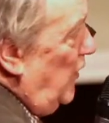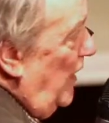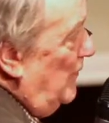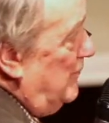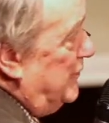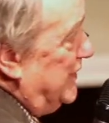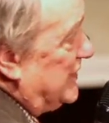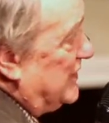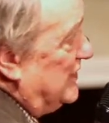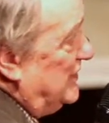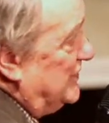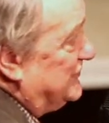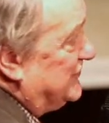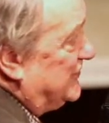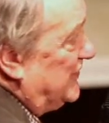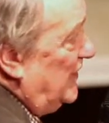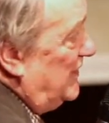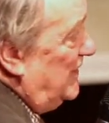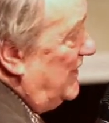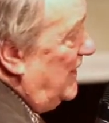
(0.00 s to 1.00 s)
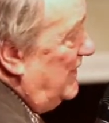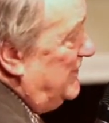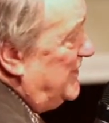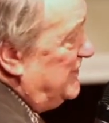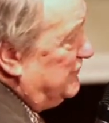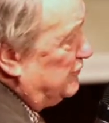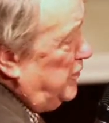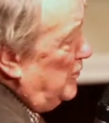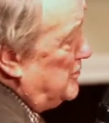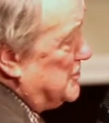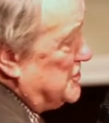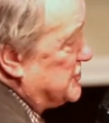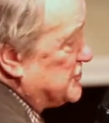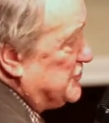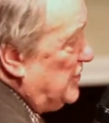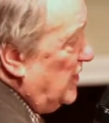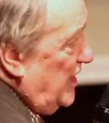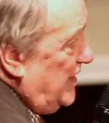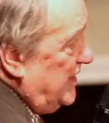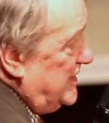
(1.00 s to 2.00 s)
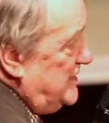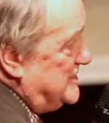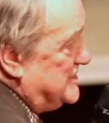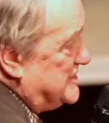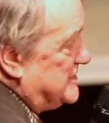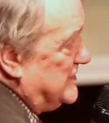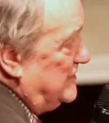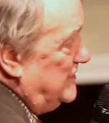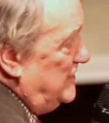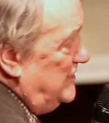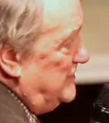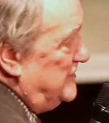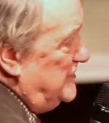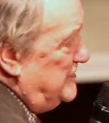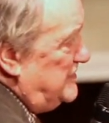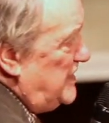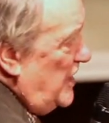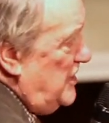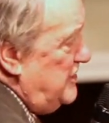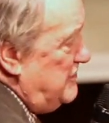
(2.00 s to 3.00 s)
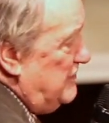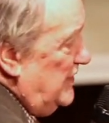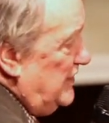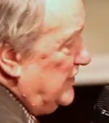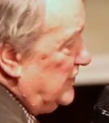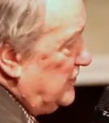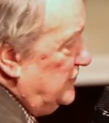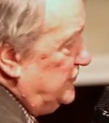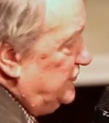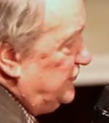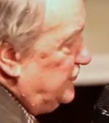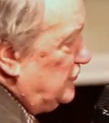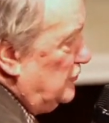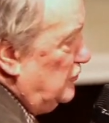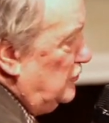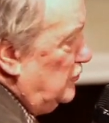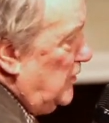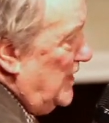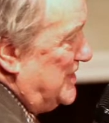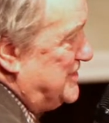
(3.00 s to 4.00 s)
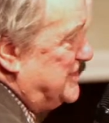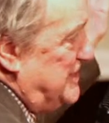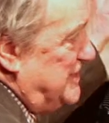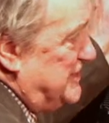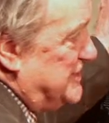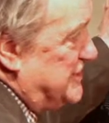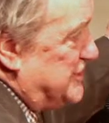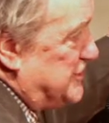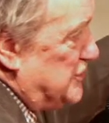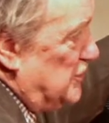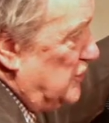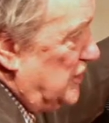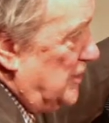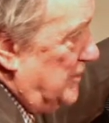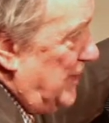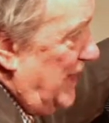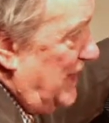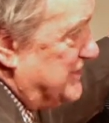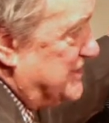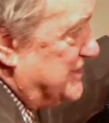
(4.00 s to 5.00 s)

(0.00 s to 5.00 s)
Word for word: Because this woman's right, you know you're in a good school where teachers talk about